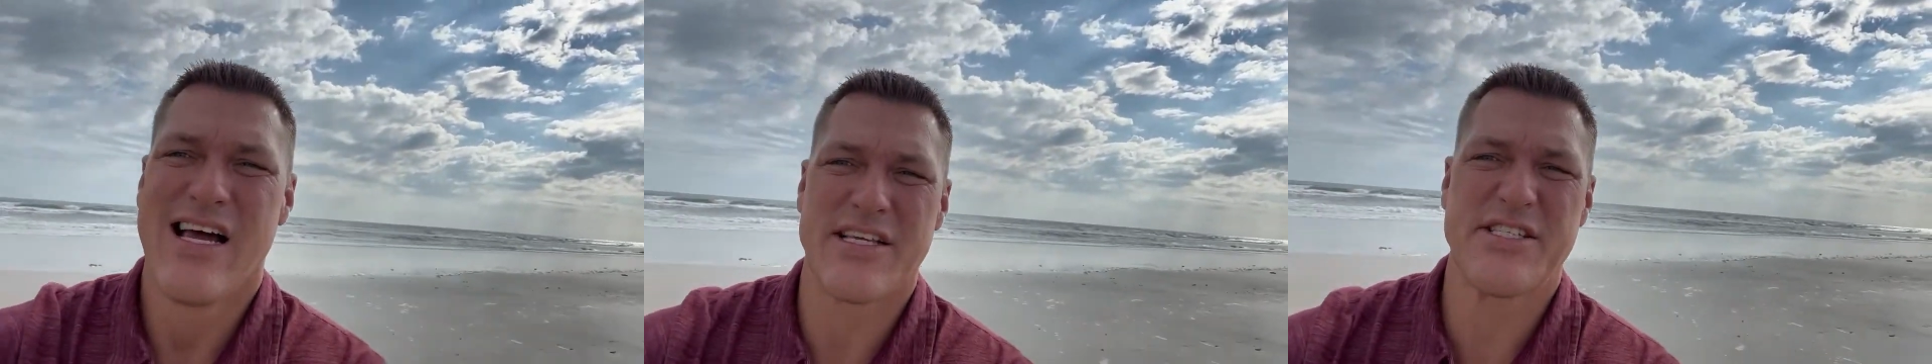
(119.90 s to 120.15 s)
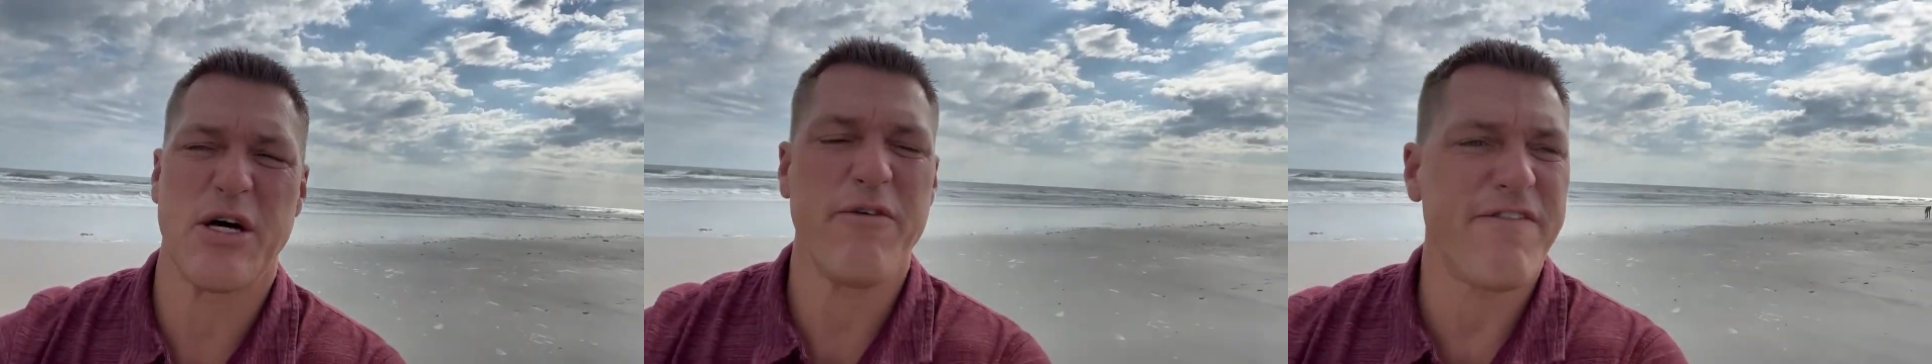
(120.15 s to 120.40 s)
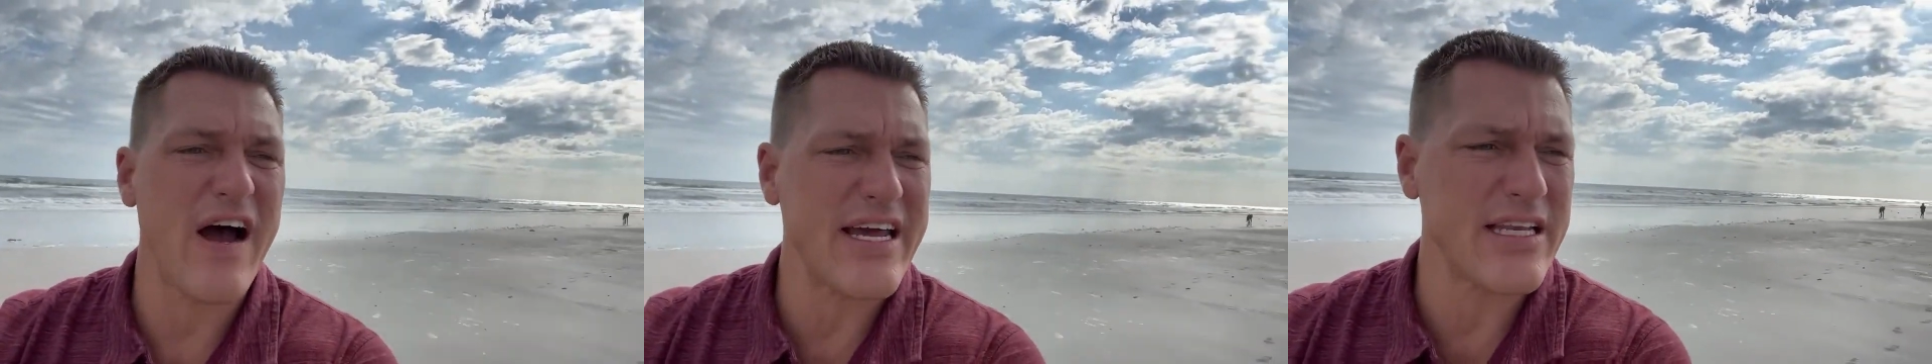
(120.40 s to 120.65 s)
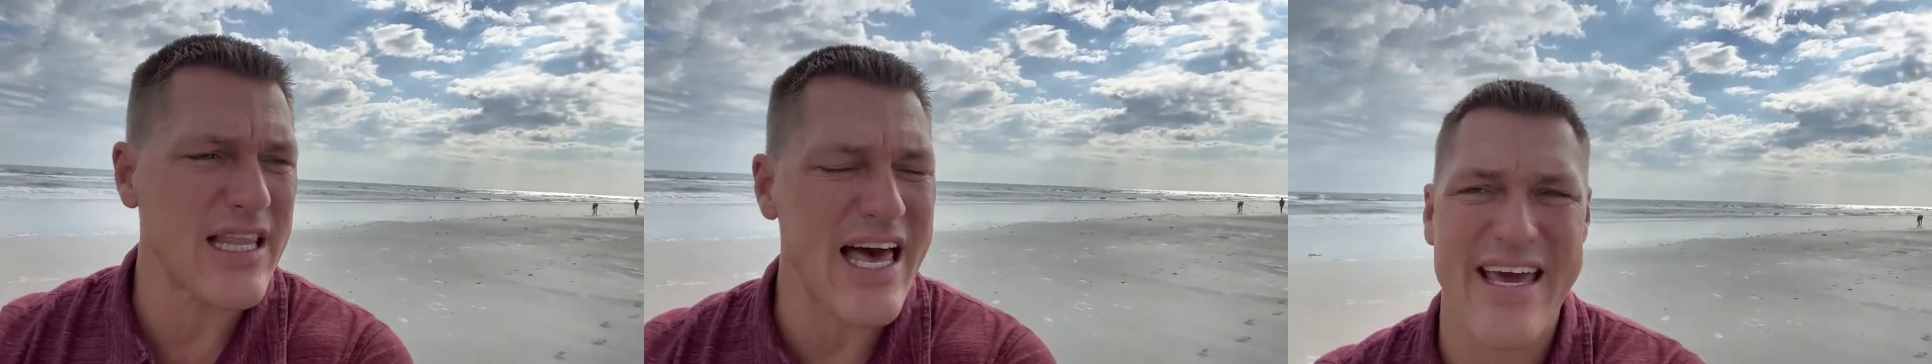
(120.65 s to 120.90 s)
It's so
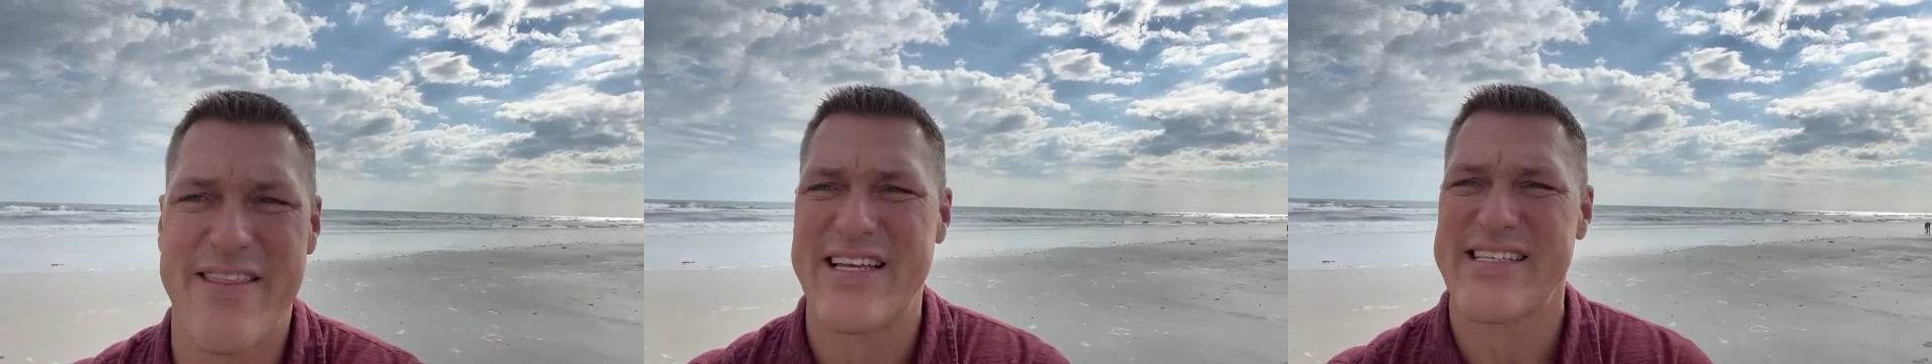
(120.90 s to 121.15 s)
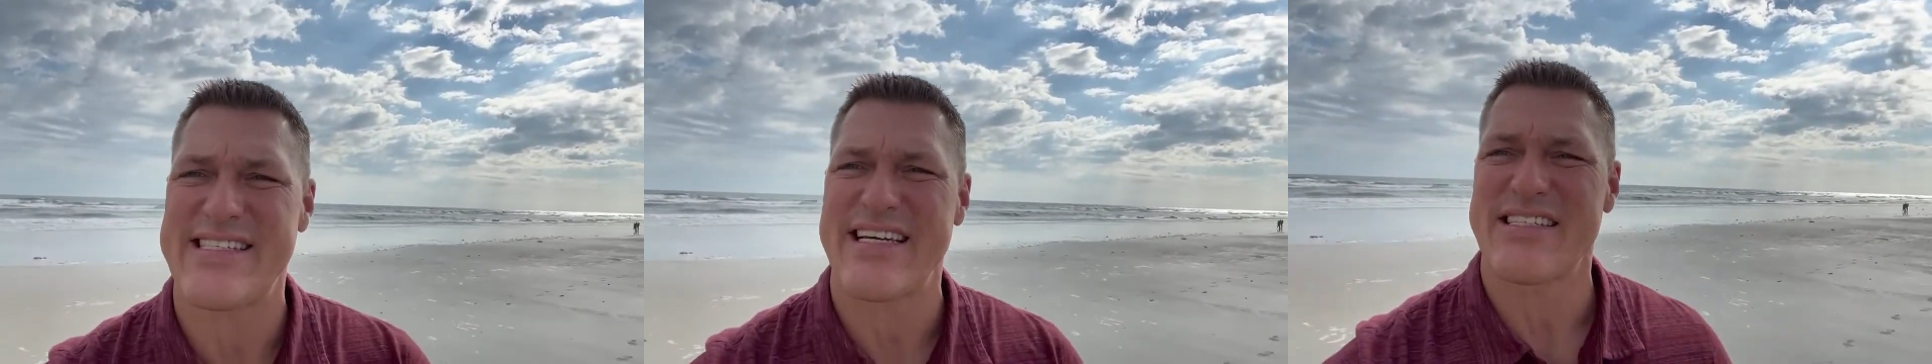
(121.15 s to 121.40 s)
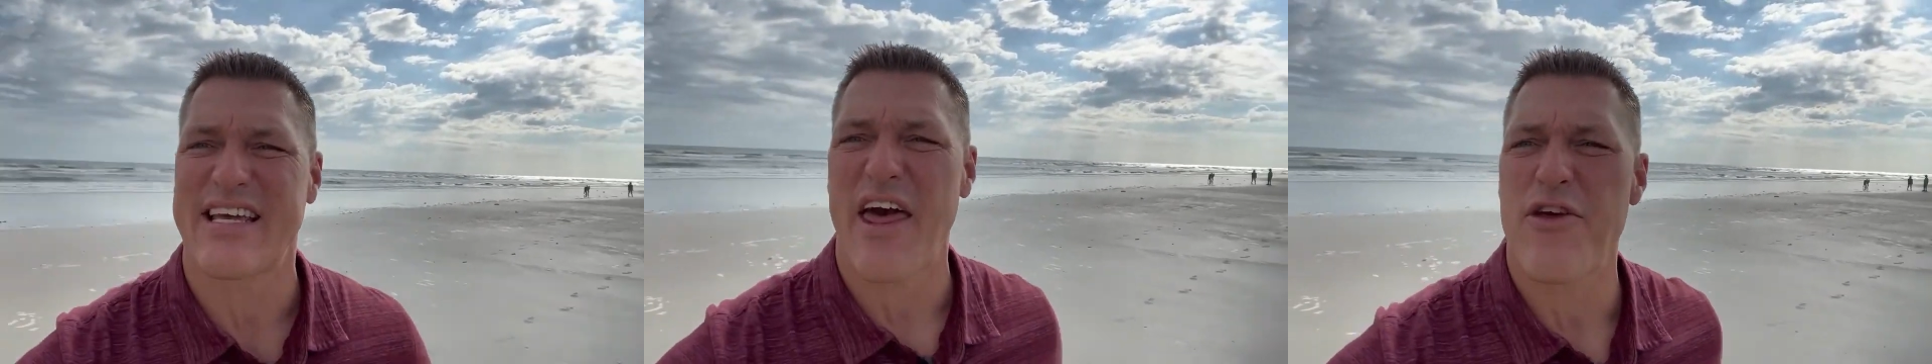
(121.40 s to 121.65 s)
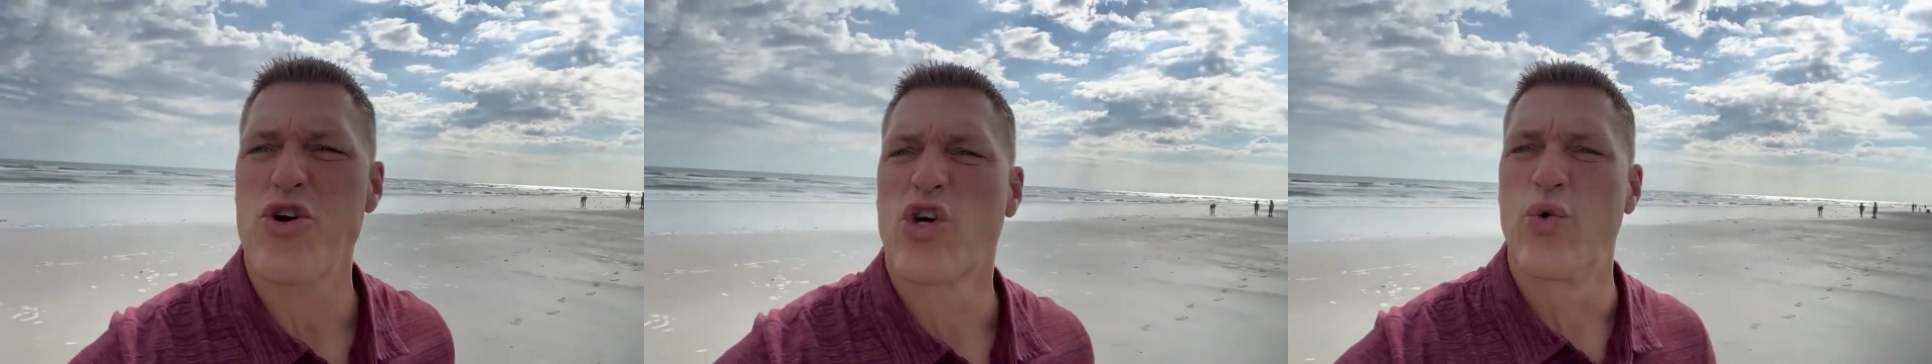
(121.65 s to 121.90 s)
fine and light that it sticks together.